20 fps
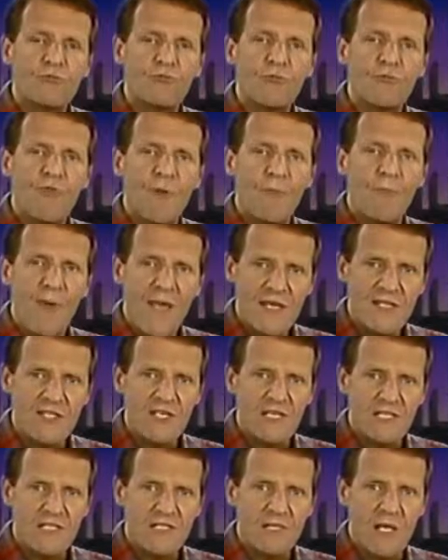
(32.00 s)
through the
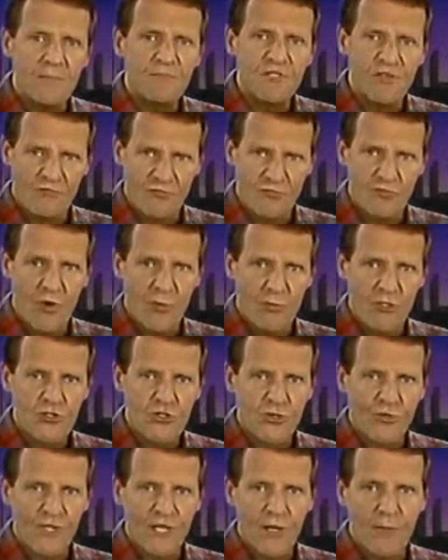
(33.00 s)
basic steps of
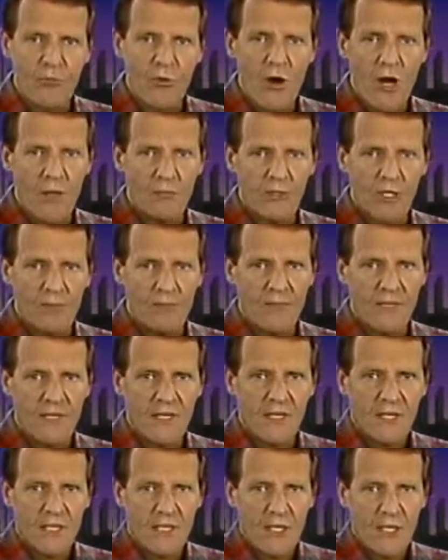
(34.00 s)
troubleshooting a problem.
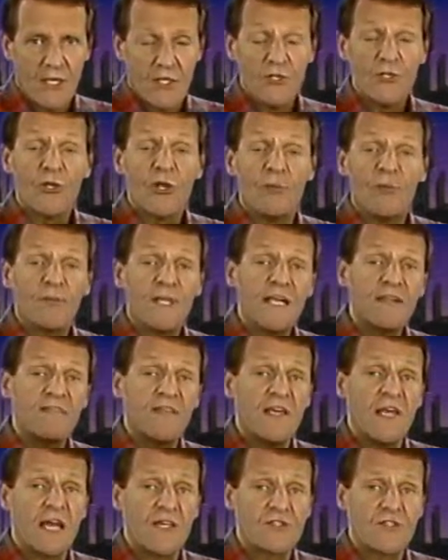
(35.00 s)
To complete
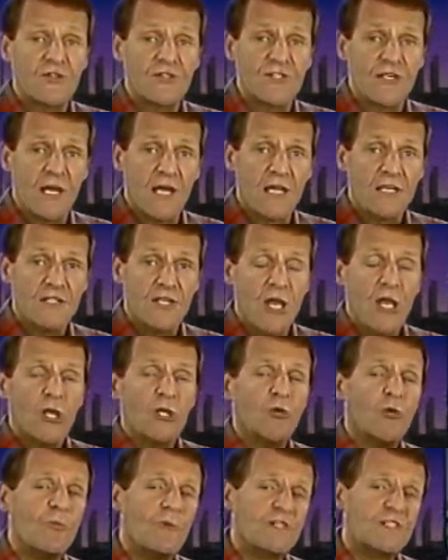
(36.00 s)
the exercise,
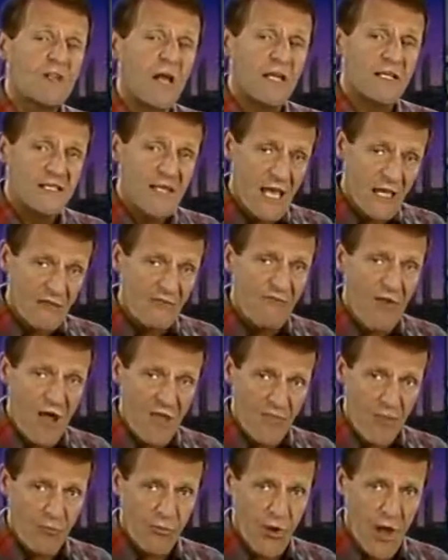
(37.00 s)
you must identify
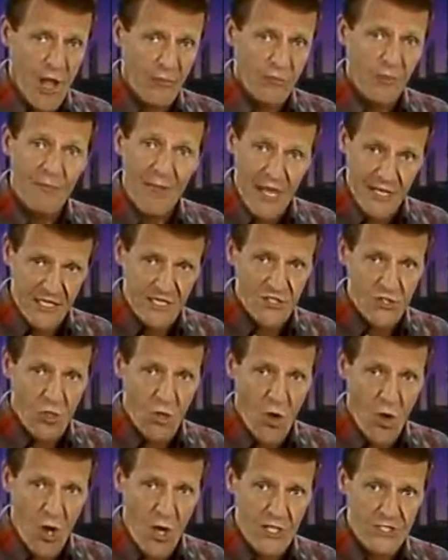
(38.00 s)
the problem and its
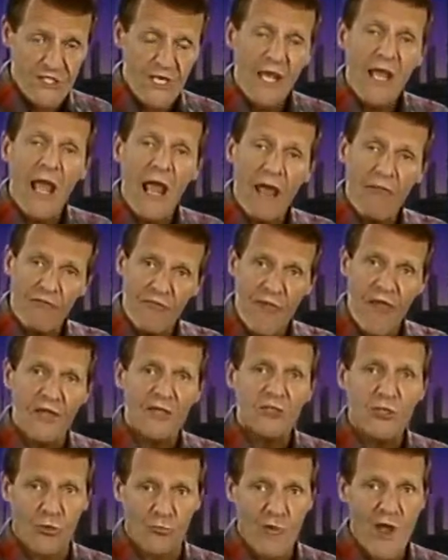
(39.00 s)
cause, and then
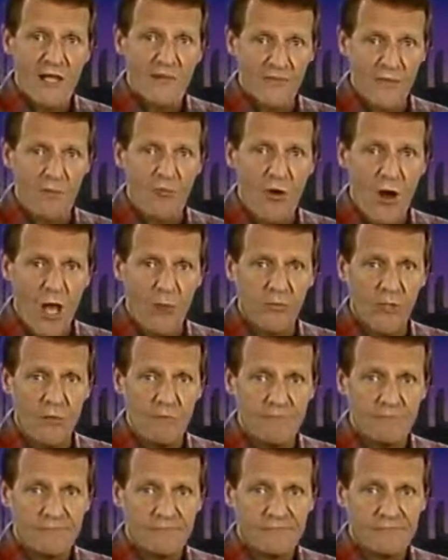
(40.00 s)
correct the
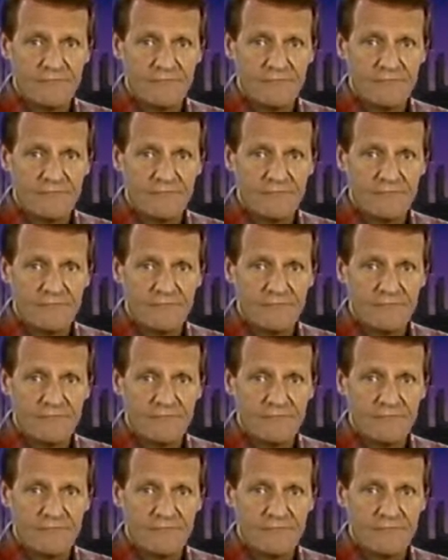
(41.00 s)
problem.